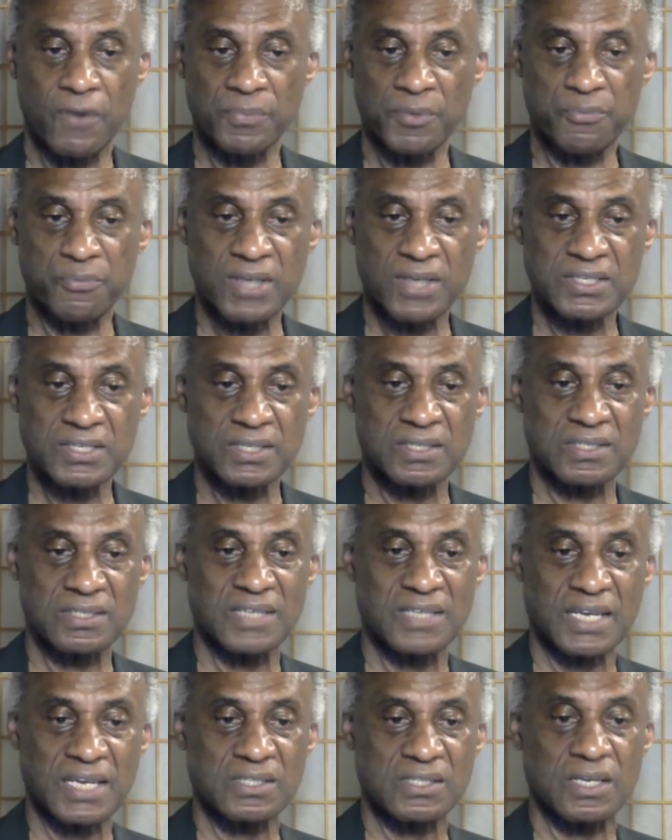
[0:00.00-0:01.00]
from the present
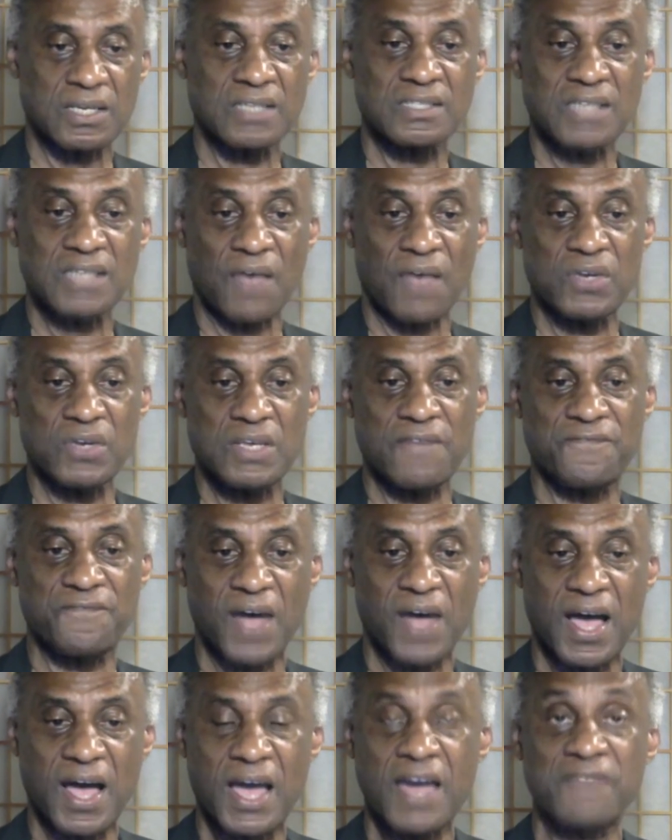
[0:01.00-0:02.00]

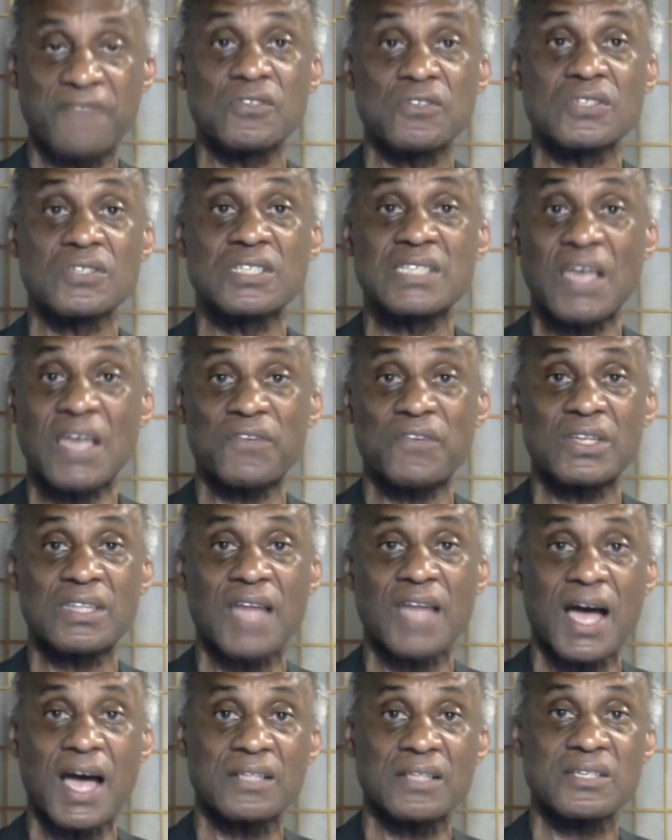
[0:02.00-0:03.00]
$6.75 to
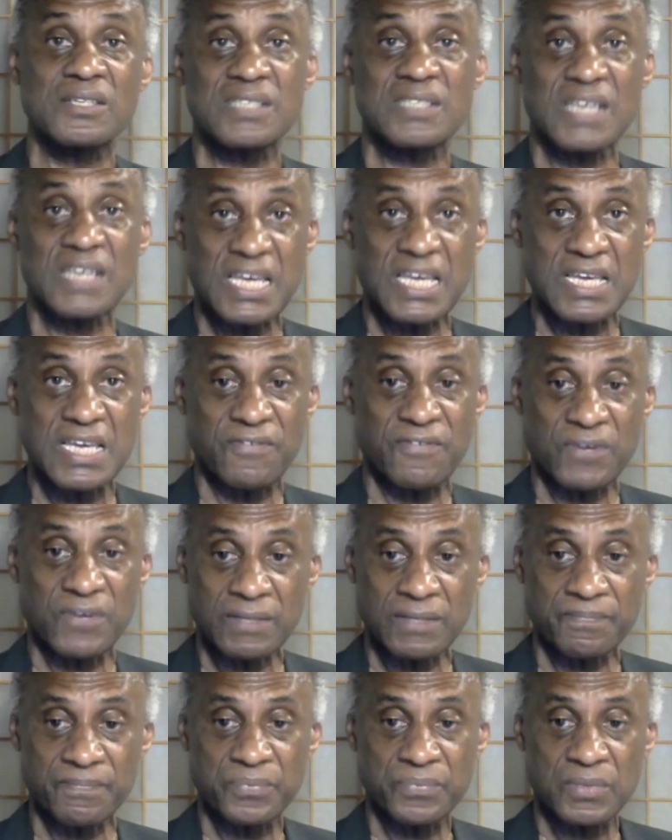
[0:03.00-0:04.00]
$7
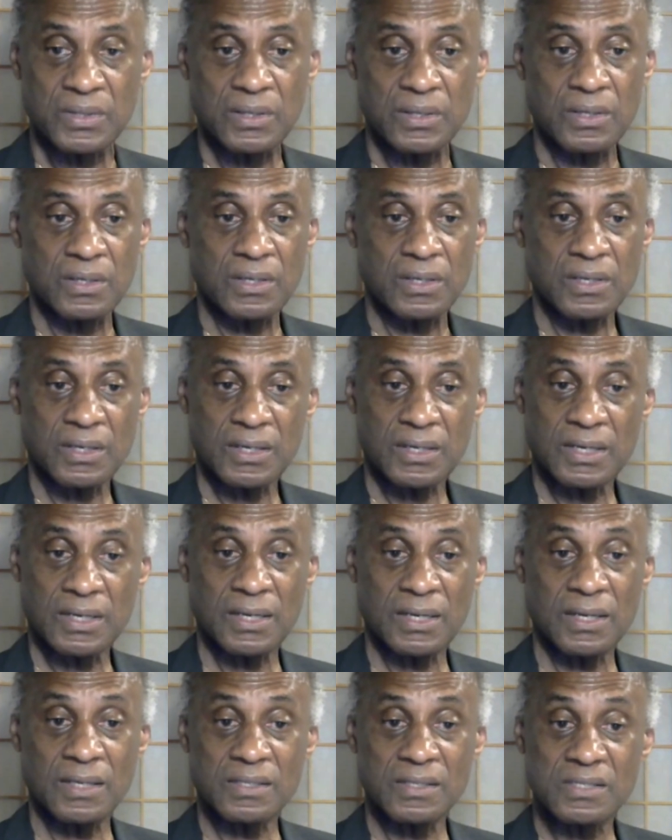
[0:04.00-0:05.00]
even.
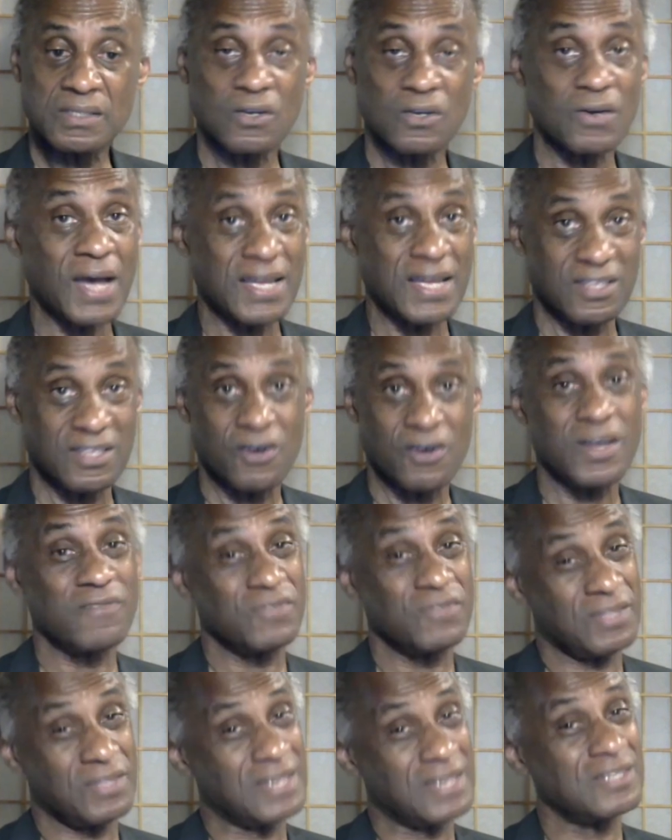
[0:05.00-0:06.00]
And so I know
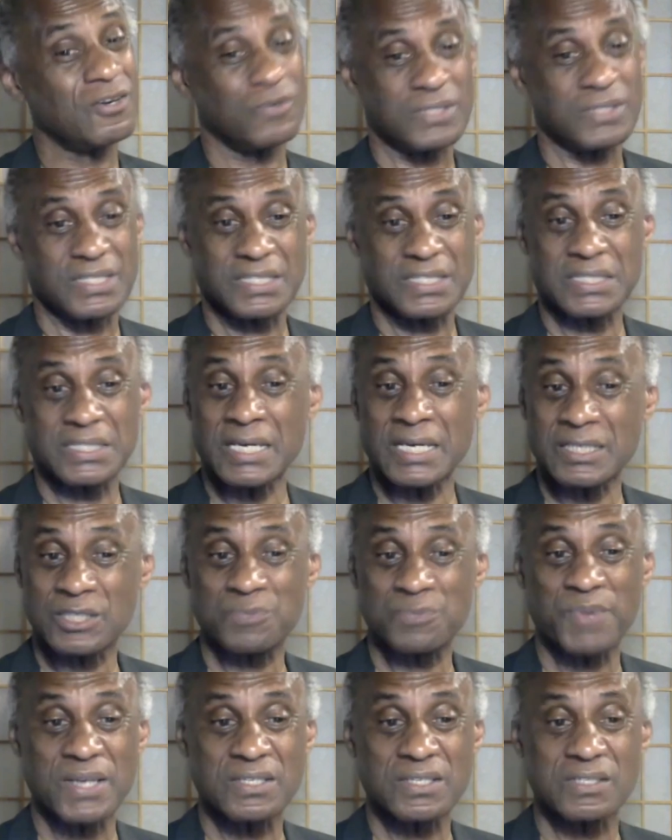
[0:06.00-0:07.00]
everything. I know it's
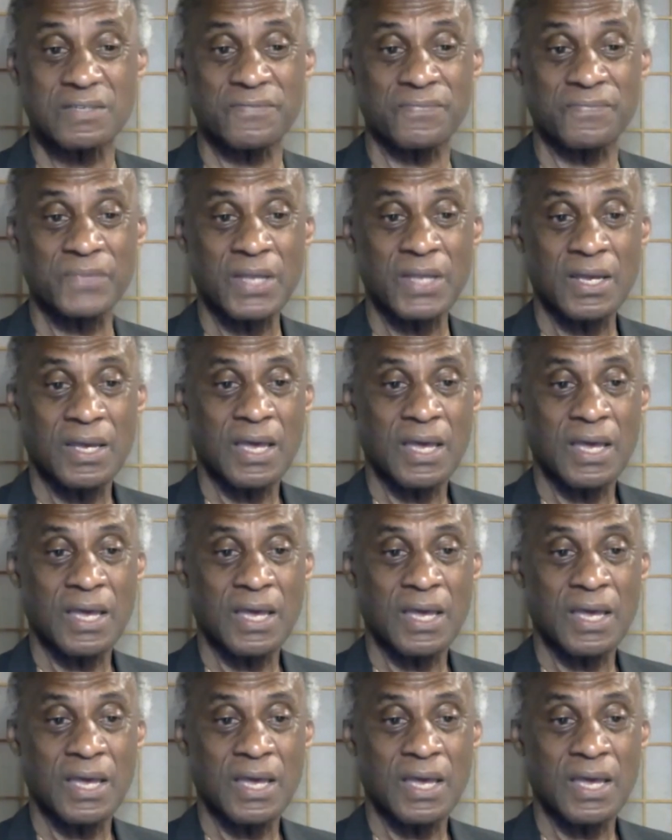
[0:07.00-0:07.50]
expensive.